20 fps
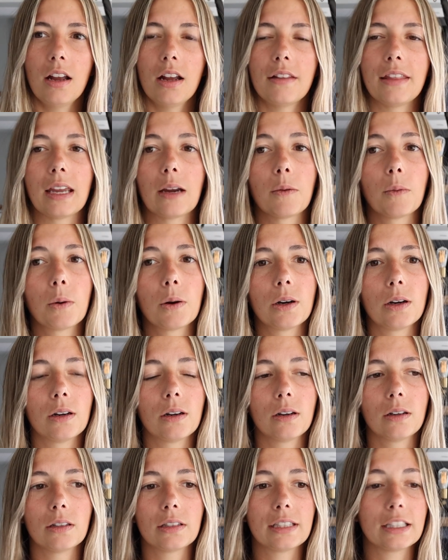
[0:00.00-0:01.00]
they
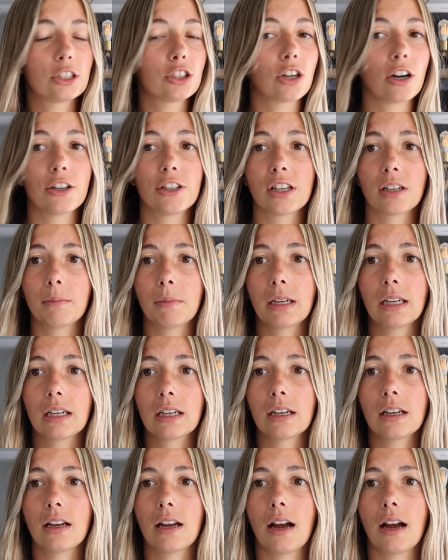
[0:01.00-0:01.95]
were discharging me.